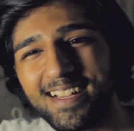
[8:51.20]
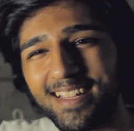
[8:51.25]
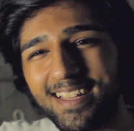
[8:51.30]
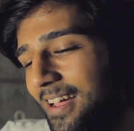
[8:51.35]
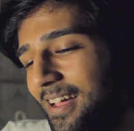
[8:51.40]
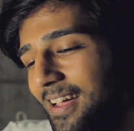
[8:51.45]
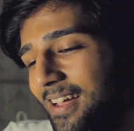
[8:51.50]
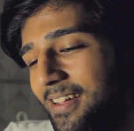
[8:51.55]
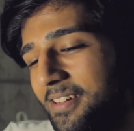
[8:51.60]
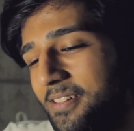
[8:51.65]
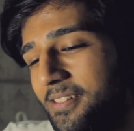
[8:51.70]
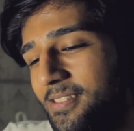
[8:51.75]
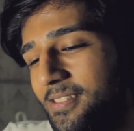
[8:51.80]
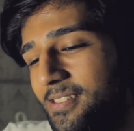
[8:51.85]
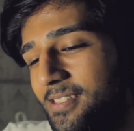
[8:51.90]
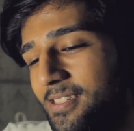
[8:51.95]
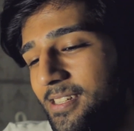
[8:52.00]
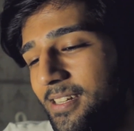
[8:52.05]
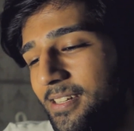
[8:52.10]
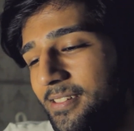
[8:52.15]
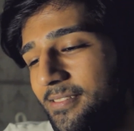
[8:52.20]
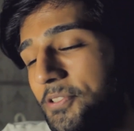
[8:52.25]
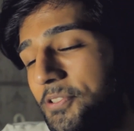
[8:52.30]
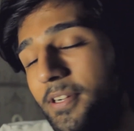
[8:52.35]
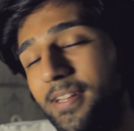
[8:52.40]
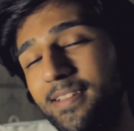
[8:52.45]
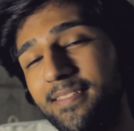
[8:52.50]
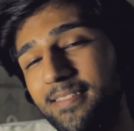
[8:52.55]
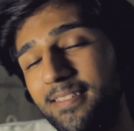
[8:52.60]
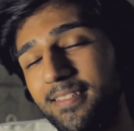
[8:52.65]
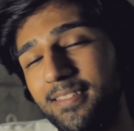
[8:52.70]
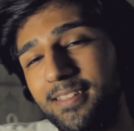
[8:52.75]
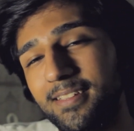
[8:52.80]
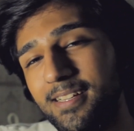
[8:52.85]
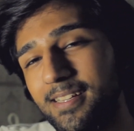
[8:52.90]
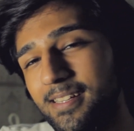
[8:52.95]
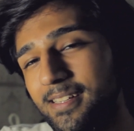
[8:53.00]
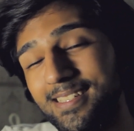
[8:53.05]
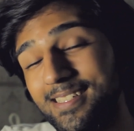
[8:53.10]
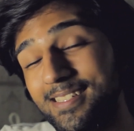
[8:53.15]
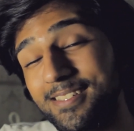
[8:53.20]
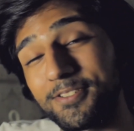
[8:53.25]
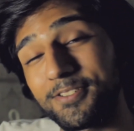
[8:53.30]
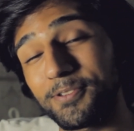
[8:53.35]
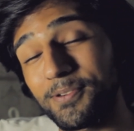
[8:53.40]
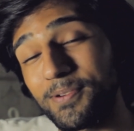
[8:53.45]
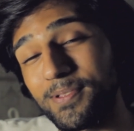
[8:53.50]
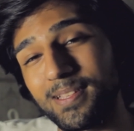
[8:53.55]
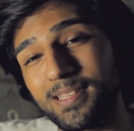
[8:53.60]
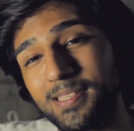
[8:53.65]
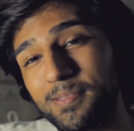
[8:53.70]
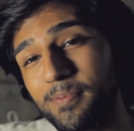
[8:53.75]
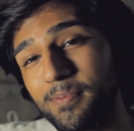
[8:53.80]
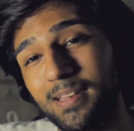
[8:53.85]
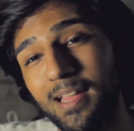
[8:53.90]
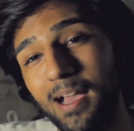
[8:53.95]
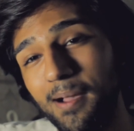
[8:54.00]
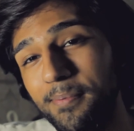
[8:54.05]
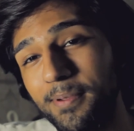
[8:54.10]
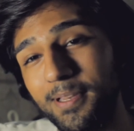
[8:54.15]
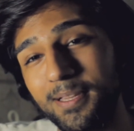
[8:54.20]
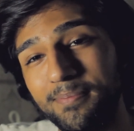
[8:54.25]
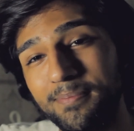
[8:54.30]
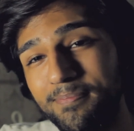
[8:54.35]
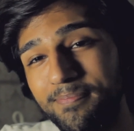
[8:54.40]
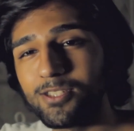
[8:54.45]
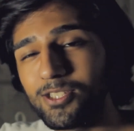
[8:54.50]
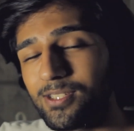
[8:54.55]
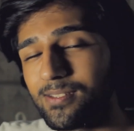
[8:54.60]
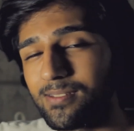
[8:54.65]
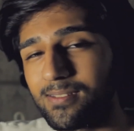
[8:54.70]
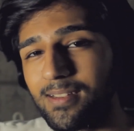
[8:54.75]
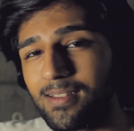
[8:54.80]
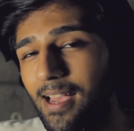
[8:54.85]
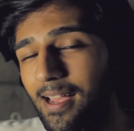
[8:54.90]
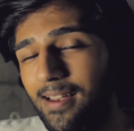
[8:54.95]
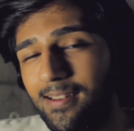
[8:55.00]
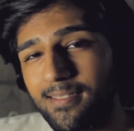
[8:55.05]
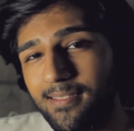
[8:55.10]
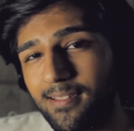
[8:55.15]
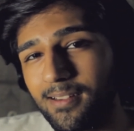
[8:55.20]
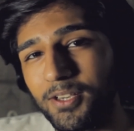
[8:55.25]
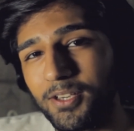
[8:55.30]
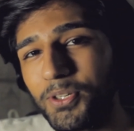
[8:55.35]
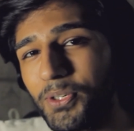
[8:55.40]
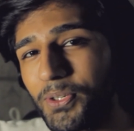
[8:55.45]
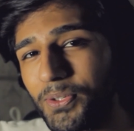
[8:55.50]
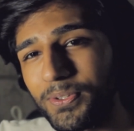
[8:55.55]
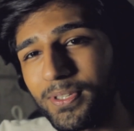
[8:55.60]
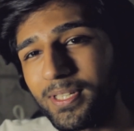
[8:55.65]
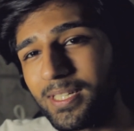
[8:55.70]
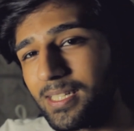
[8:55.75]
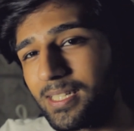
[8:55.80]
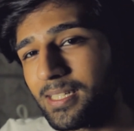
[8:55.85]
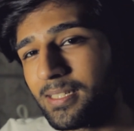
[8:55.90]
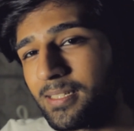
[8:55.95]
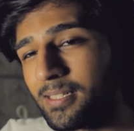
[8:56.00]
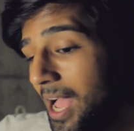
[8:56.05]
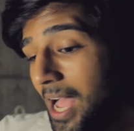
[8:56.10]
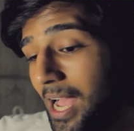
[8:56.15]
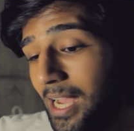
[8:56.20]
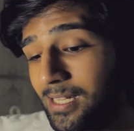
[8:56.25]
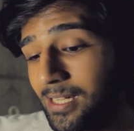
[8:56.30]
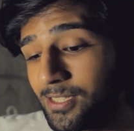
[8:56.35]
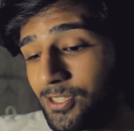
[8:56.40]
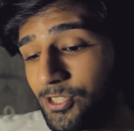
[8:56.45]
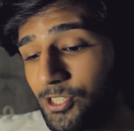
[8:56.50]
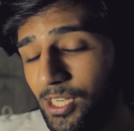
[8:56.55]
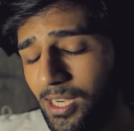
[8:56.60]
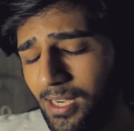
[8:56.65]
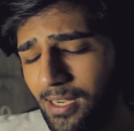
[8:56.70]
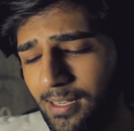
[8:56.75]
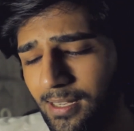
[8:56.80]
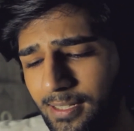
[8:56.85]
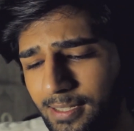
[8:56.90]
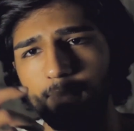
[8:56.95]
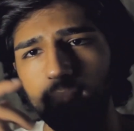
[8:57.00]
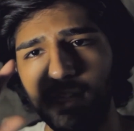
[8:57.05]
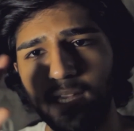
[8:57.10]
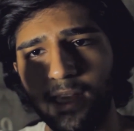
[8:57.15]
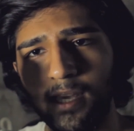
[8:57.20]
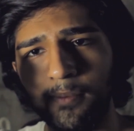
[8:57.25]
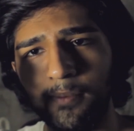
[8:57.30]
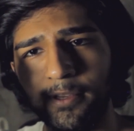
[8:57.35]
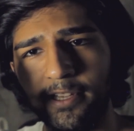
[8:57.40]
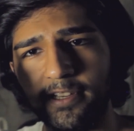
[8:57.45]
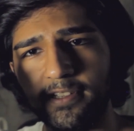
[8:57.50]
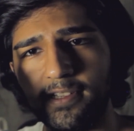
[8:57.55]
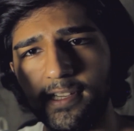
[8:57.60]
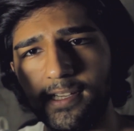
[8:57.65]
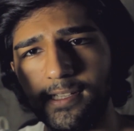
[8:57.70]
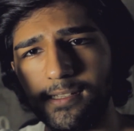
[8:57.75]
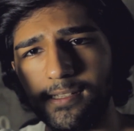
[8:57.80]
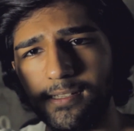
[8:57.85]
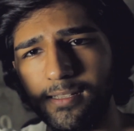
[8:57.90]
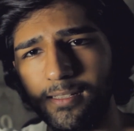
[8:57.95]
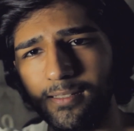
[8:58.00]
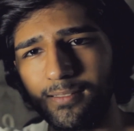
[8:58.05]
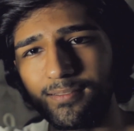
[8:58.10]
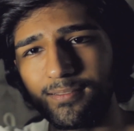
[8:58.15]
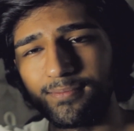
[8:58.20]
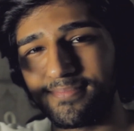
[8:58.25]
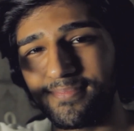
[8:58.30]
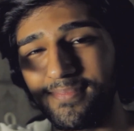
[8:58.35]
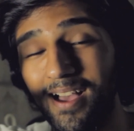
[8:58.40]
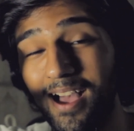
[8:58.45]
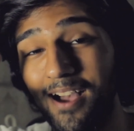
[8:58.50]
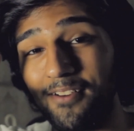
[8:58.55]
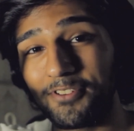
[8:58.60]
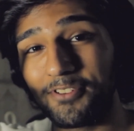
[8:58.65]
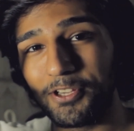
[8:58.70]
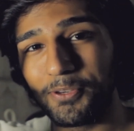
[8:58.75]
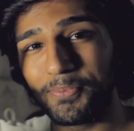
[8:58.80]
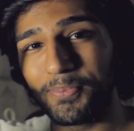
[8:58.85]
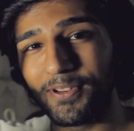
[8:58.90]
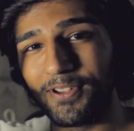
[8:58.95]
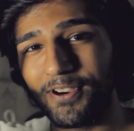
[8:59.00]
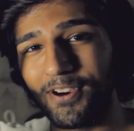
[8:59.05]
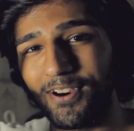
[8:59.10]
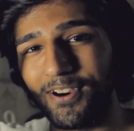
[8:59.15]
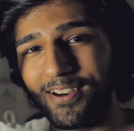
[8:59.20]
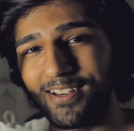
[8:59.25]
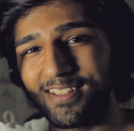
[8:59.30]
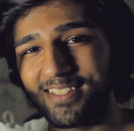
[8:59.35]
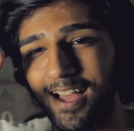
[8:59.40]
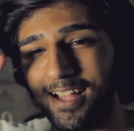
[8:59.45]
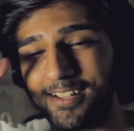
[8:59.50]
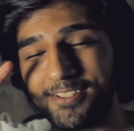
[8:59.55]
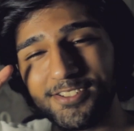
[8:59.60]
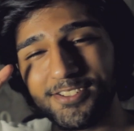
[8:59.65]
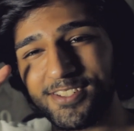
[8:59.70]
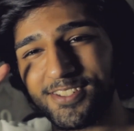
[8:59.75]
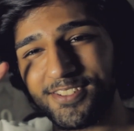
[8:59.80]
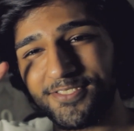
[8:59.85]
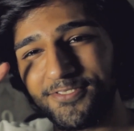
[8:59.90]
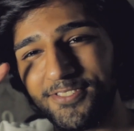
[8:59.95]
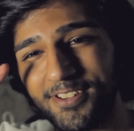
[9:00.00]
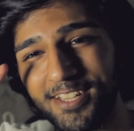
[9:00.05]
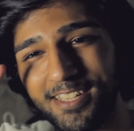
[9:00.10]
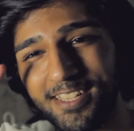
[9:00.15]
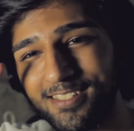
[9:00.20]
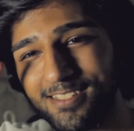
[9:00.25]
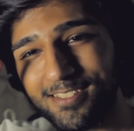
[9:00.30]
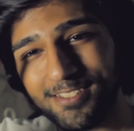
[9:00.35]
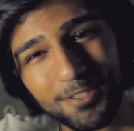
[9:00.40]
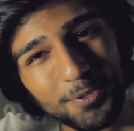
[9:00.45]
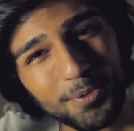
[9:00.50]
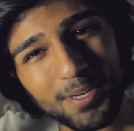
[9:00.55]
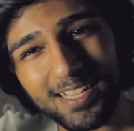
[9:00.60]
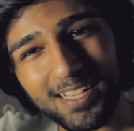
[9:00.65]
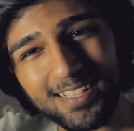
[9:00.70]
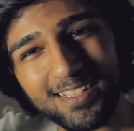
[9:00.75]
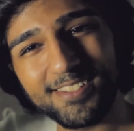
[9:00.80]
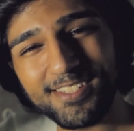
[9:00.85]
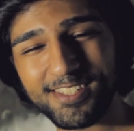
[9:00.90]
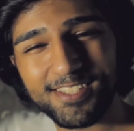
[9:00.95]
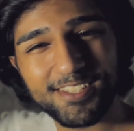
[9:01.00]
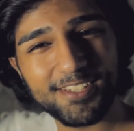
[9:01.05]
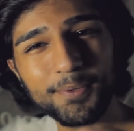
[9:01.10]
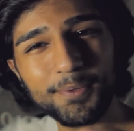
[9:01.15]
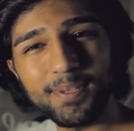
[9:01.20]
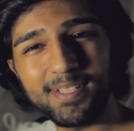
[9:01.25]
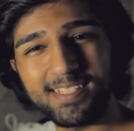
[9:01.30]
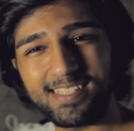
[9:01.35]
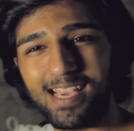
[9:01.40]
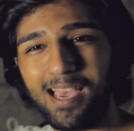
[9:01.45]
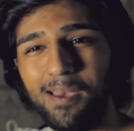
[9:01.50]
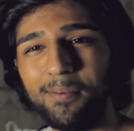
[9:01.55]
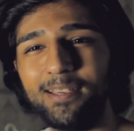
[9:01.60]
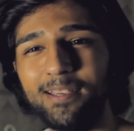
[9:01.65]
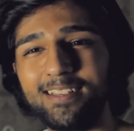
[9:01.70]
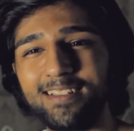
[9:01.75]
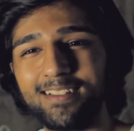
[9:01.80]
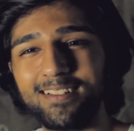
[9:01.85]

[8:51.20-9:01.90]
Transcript: And yeah, or anything that isn't cool that's been happening. Just anything at all, really. And yeah, keep meditating, have an open heart, and just frigging do it. Just do it, damn it.